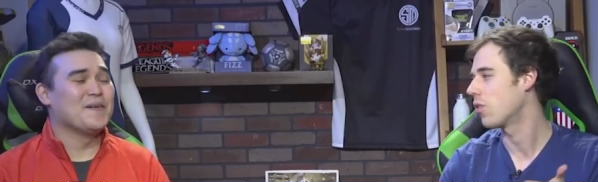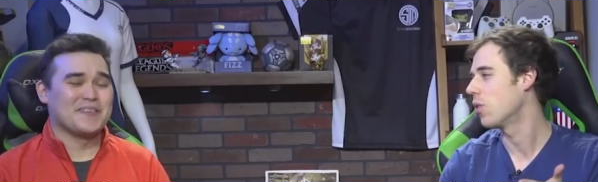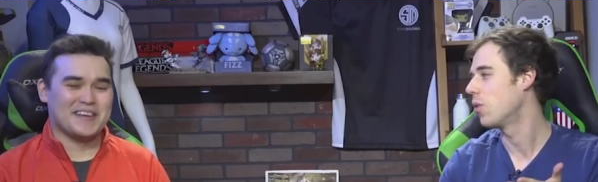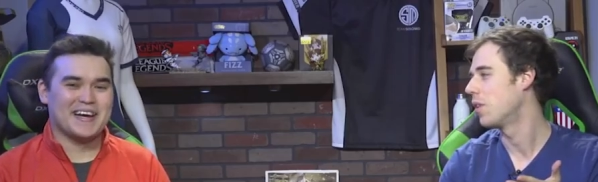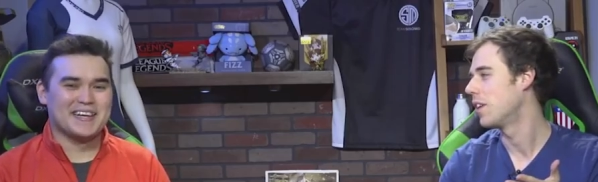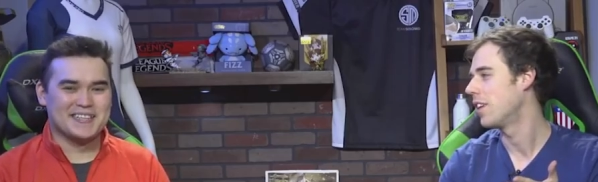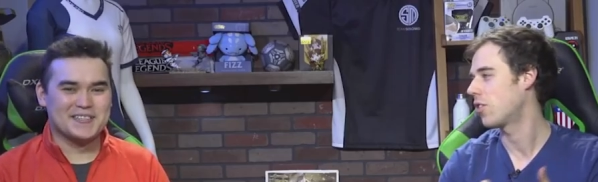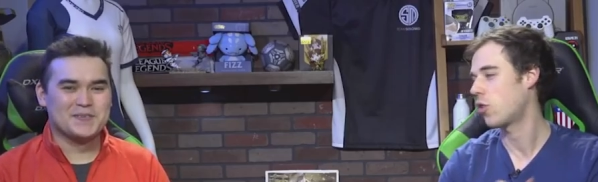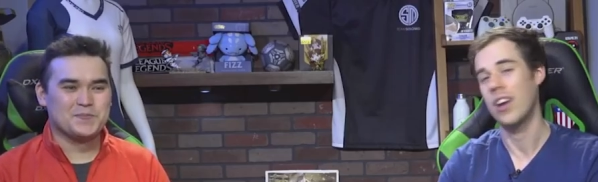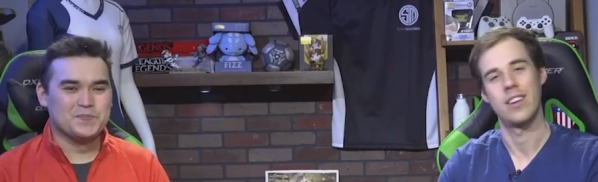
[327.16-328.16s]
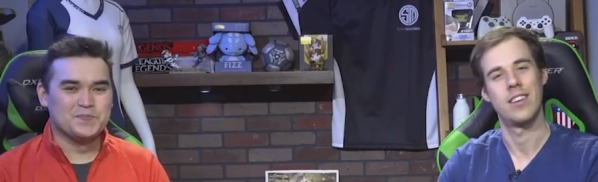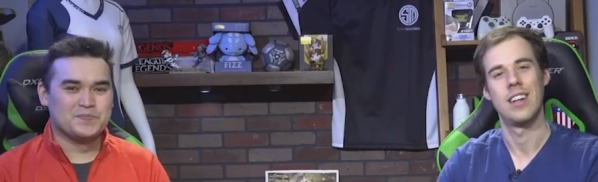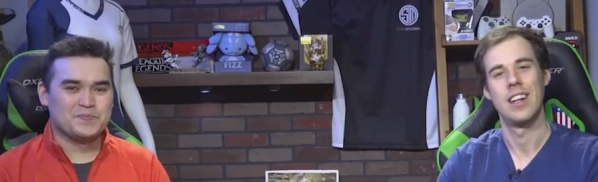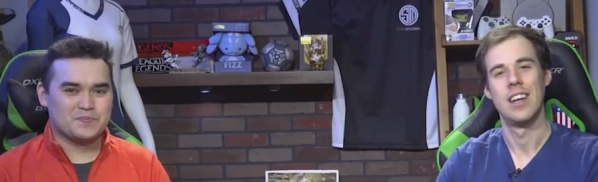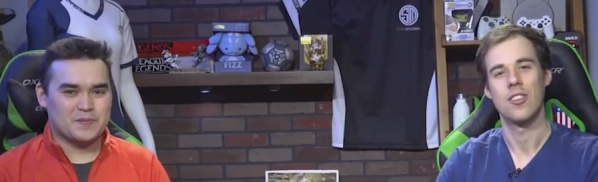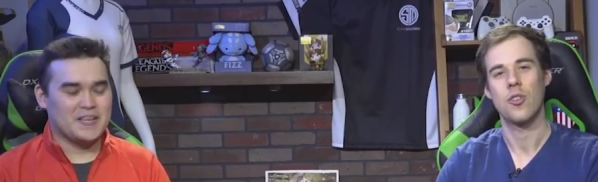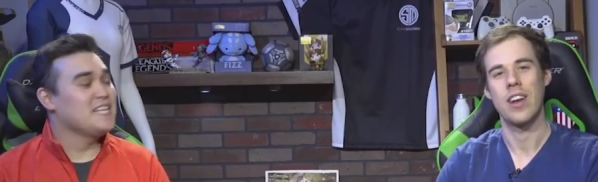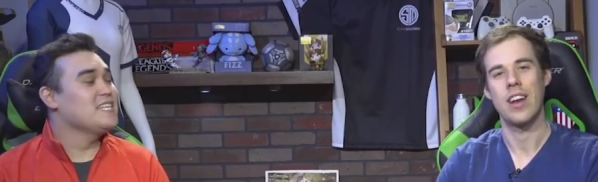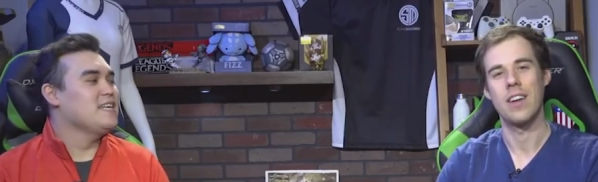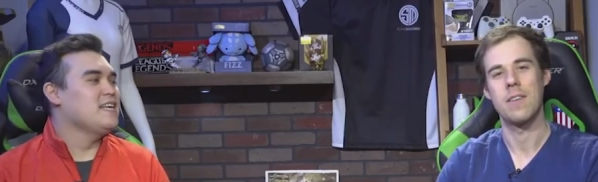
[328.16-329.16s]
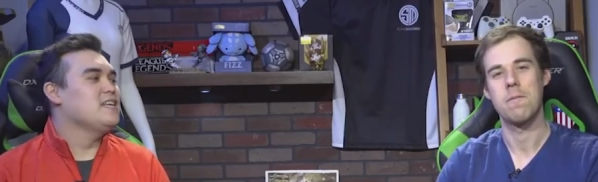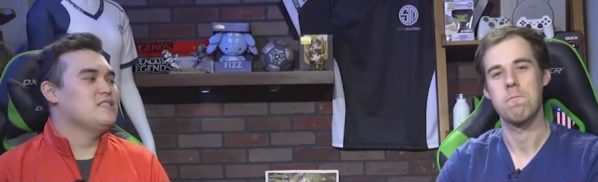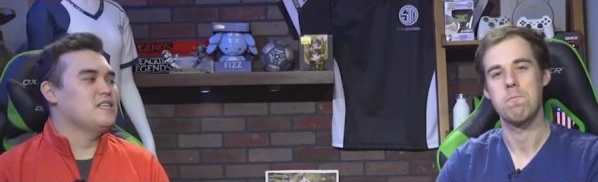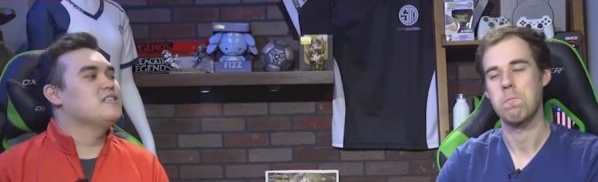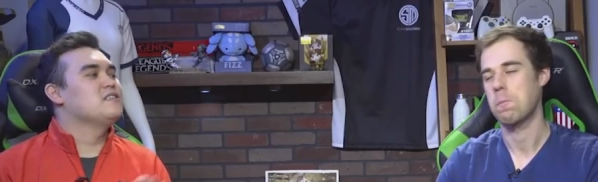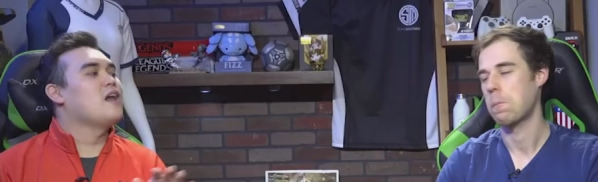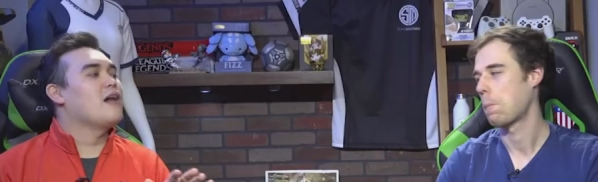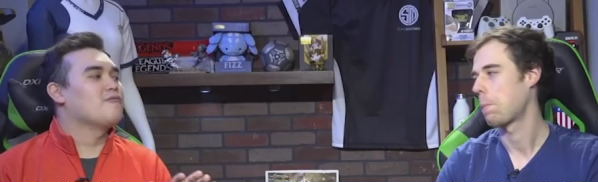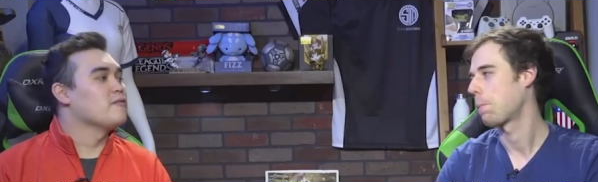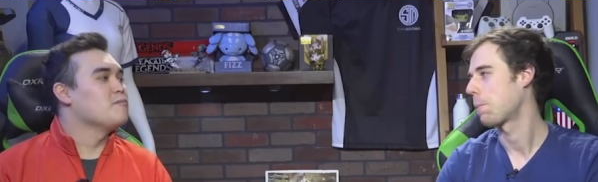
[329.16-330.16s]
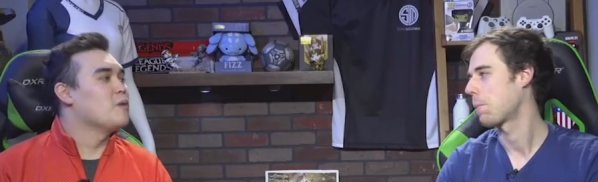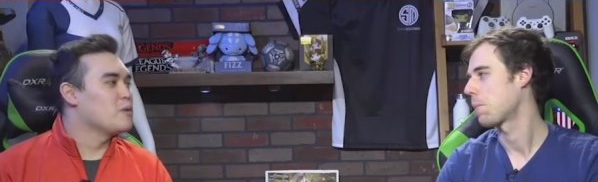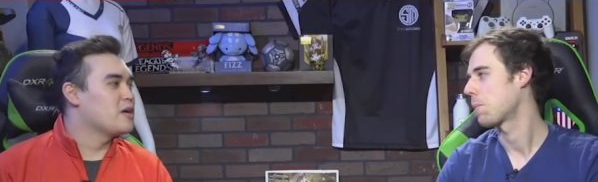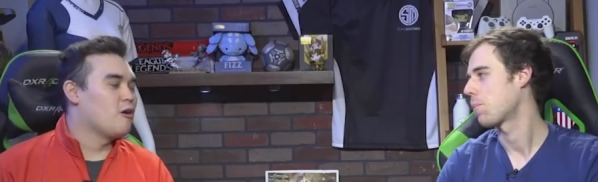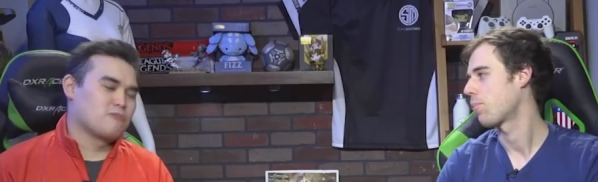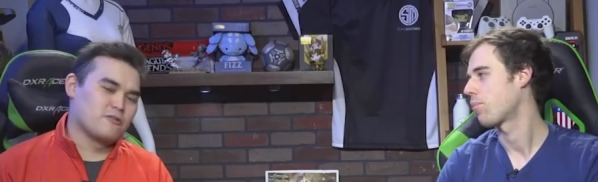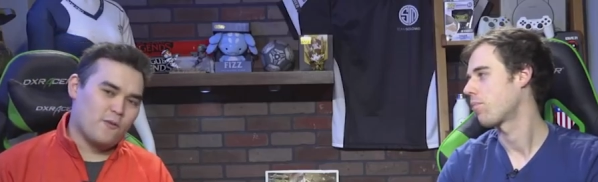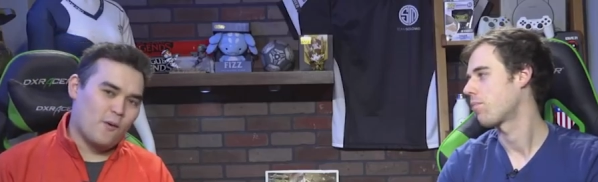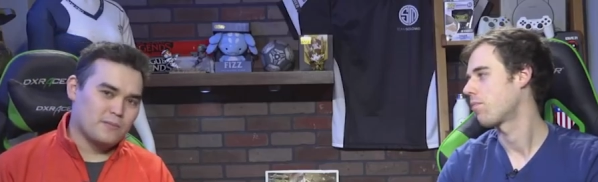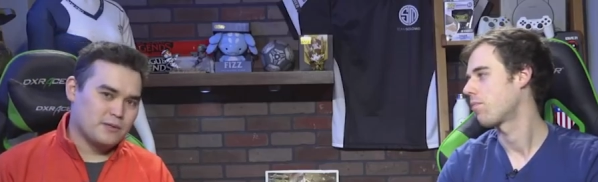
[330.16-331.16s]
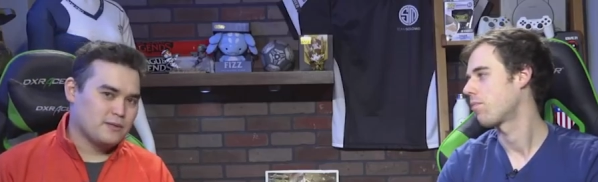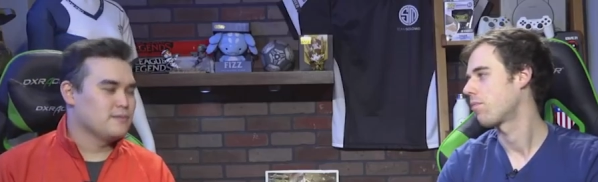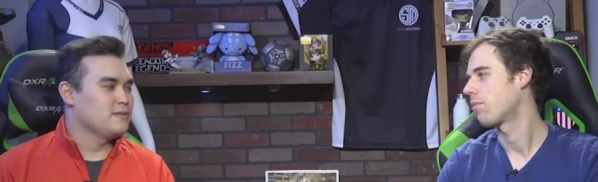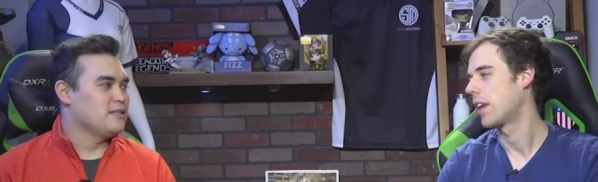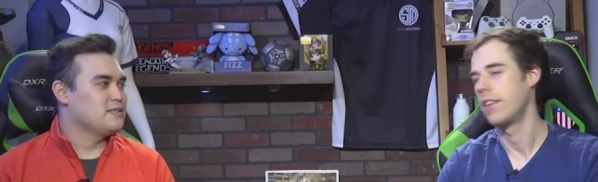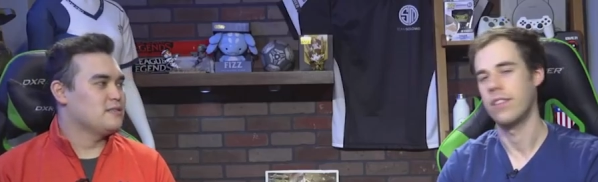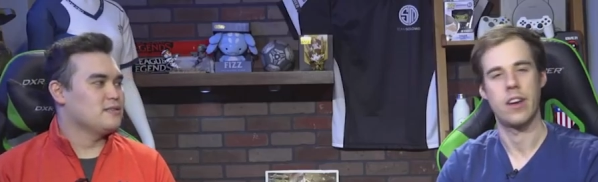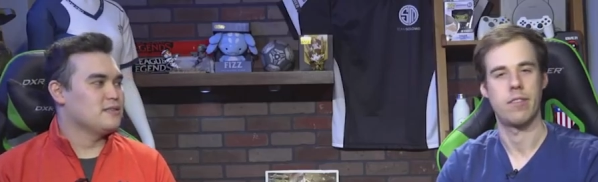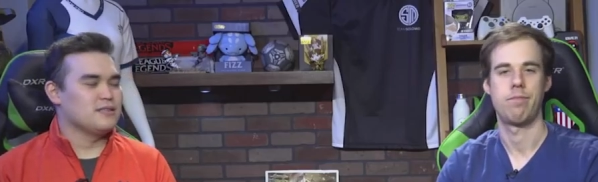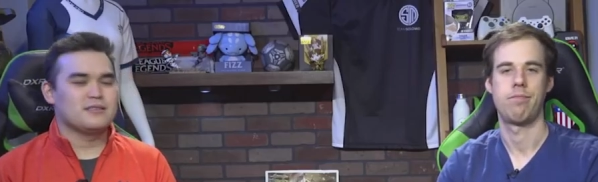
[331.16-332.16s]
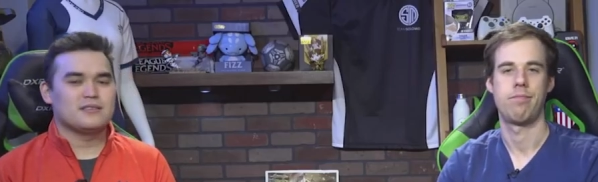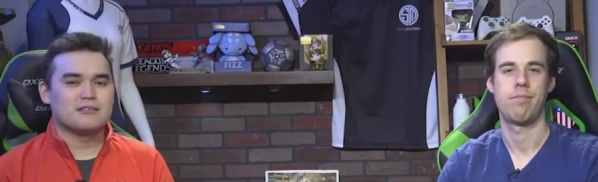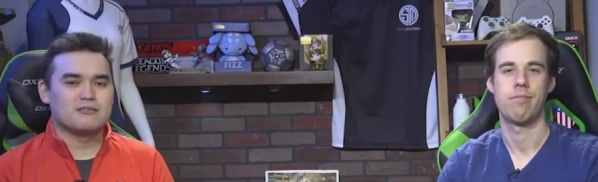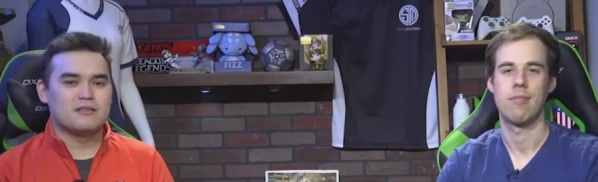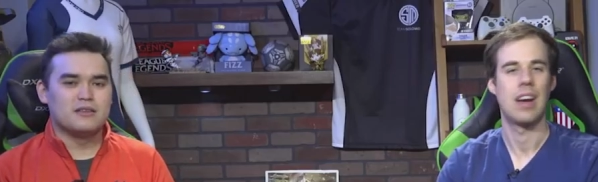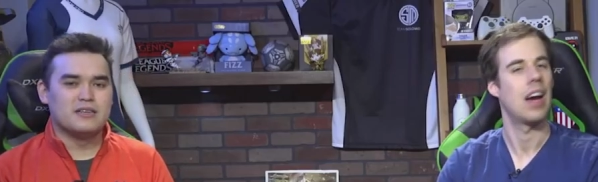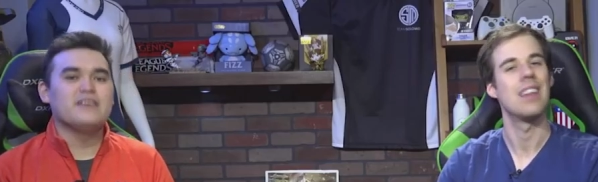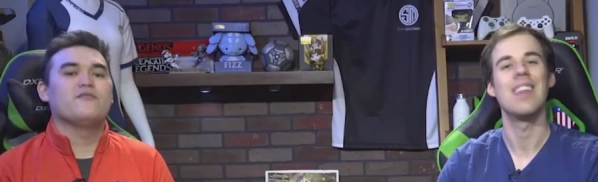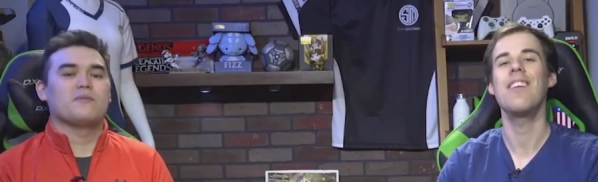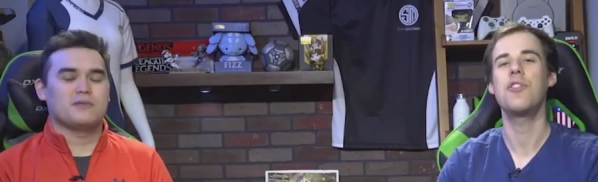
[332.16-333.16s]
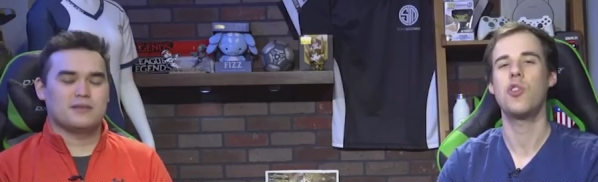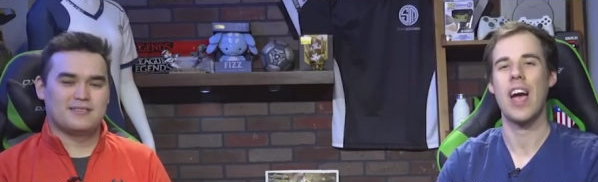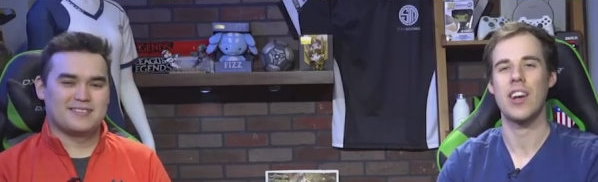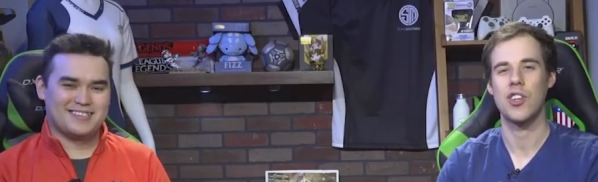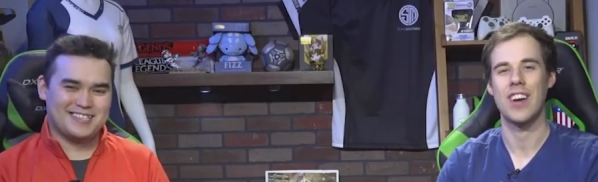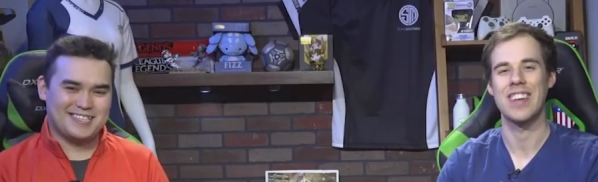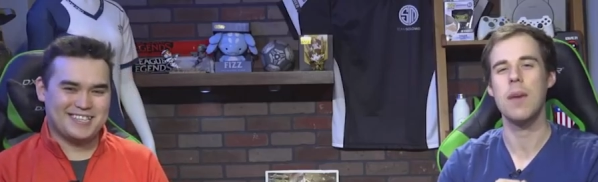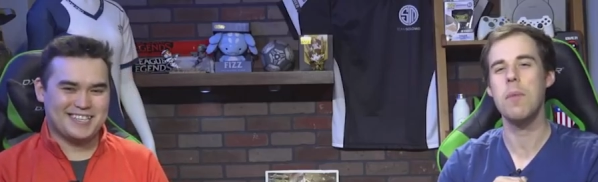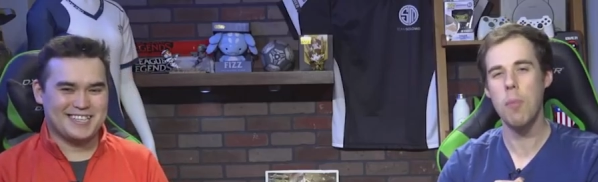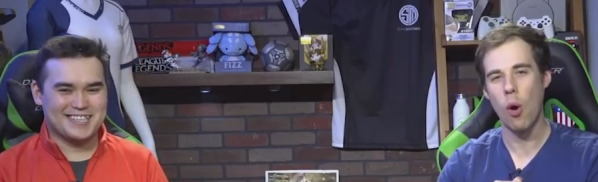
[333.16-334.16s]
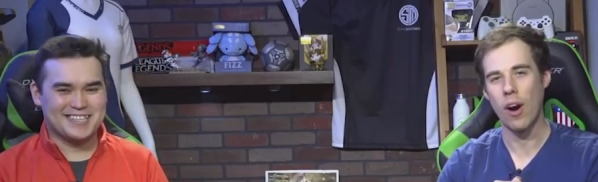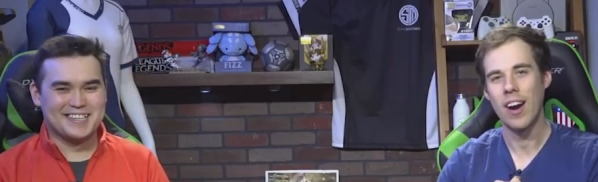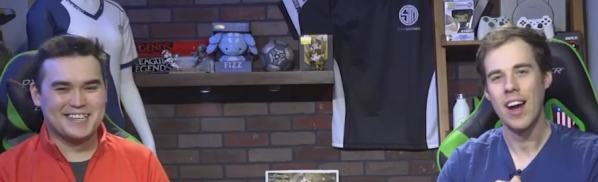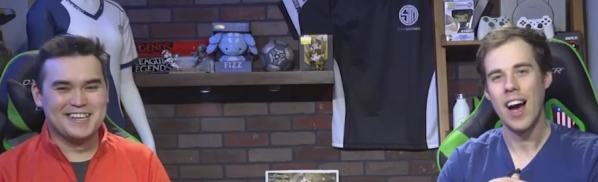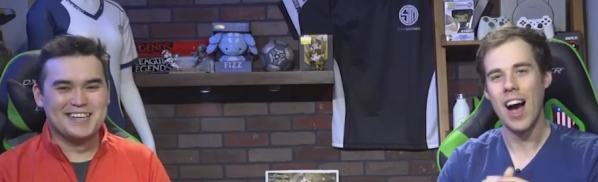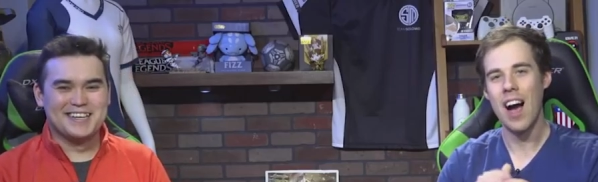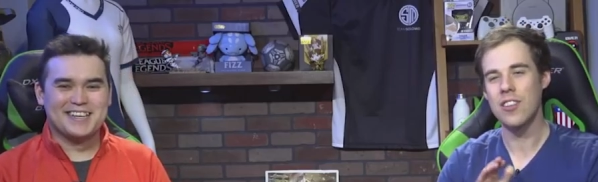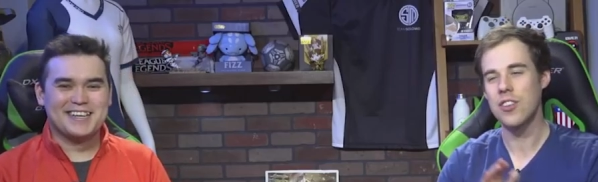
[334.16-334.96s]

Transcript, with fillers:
Speaker 1: oh, through. Oh, yeah, it's great. It's great. He he's he's not what we call reformed. He's, he's, he's still. I love trash talk. Give me more. Uh,